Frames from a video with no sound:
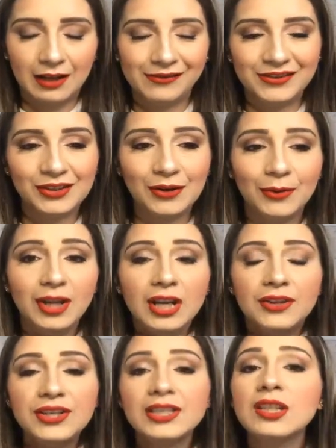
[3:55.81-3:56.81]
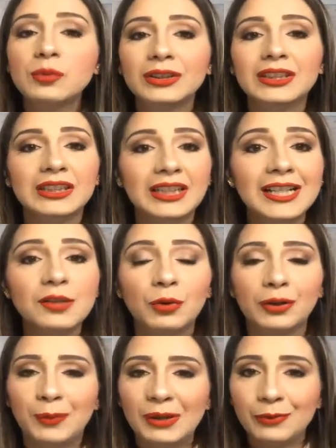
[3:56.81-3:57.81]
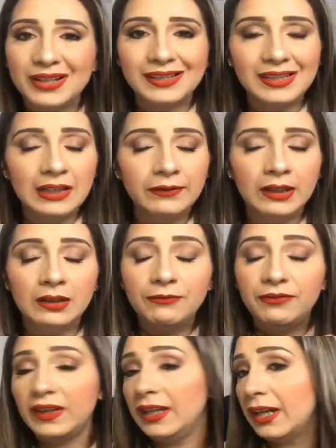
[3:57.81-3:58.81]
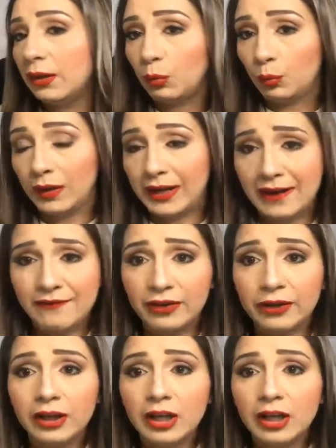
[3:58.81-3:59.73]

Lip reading: So this is what the kids would be receiving via whatever